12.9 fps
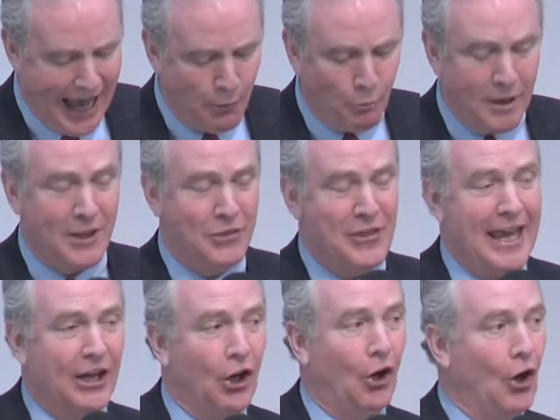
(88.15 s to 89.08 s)
I want to
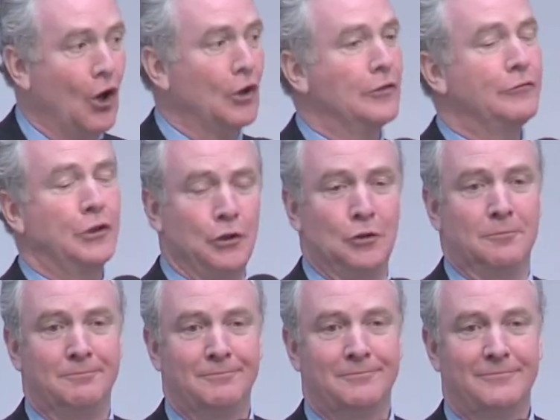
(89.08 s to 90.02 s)
thank all of
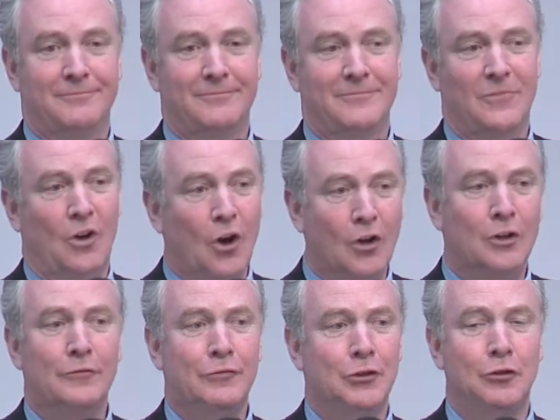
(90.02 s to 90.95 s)

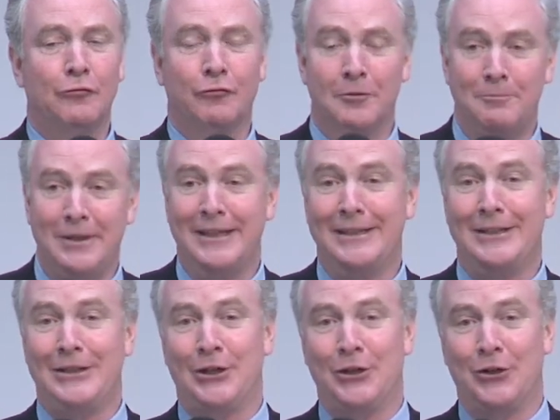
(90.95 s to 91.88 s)
you for being
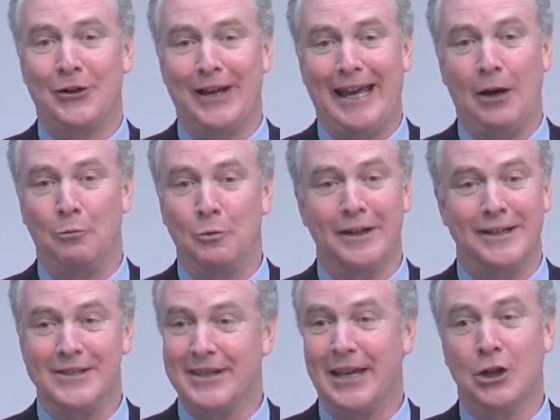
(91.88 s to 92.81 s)
here at what
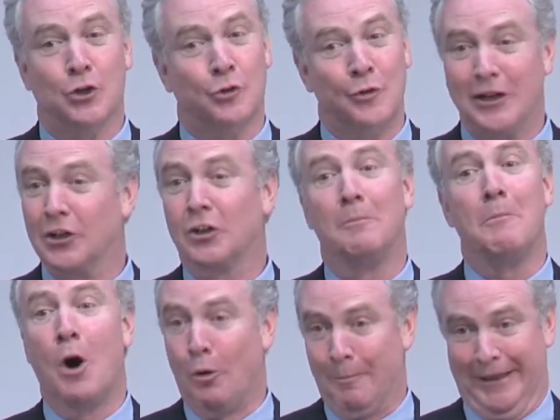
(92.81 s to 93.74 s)
is a critical
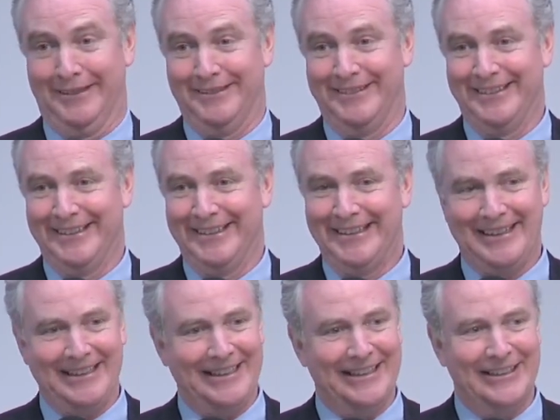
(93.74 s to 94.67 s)
moment
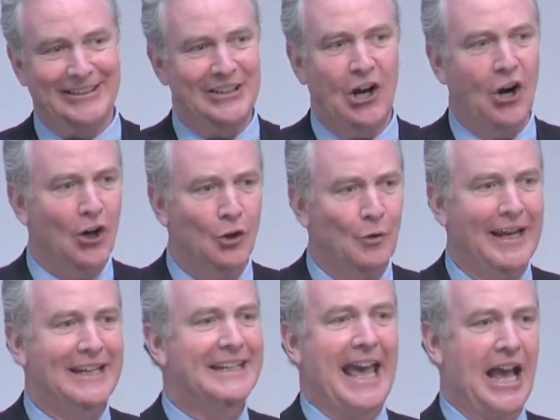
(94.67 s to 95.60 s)
in our
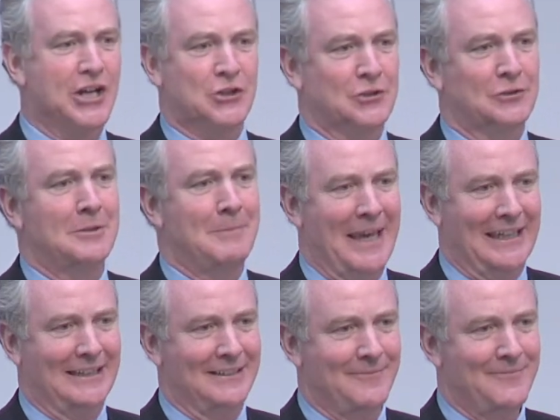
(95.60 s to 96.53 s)
great national
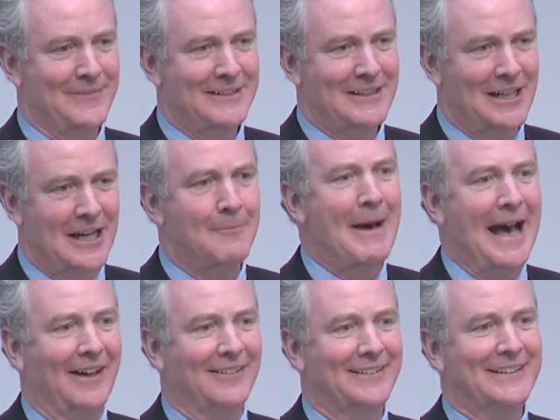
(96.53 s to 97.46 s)
debate
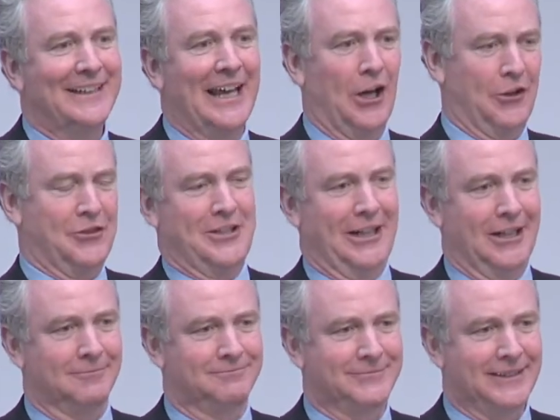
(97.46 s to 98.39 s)
about health
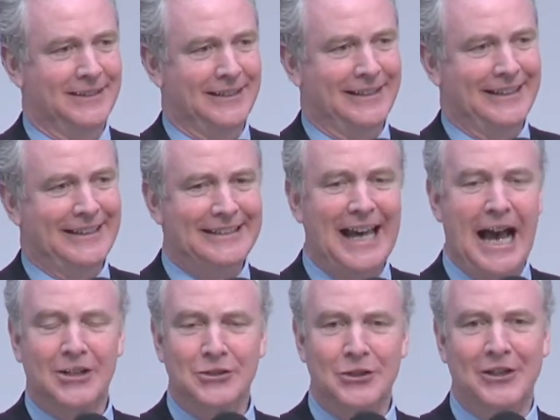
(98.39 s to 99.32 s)
care.
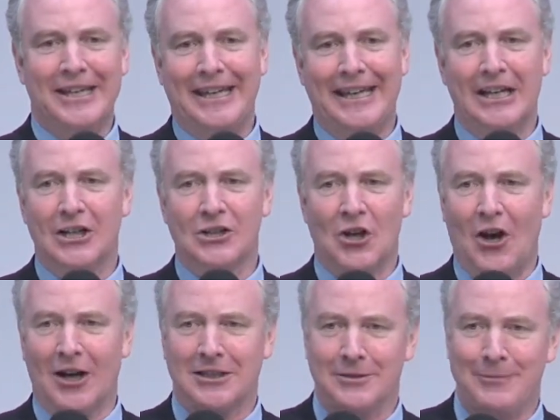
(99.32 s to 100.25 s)
Dr. King
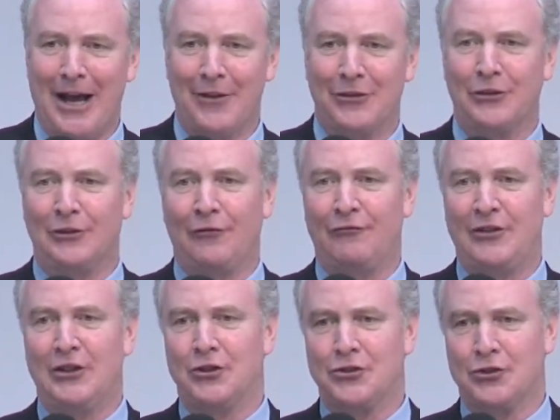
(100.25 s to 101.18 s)
talked about the
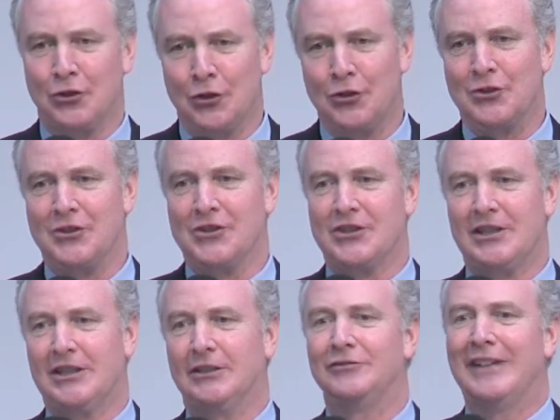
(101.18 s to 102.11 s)
fierce
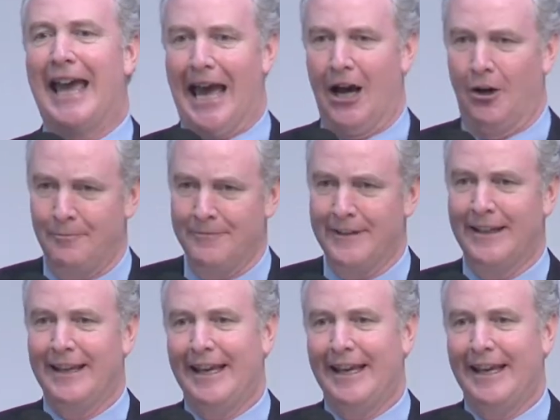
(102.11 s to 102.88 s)
urgency of now,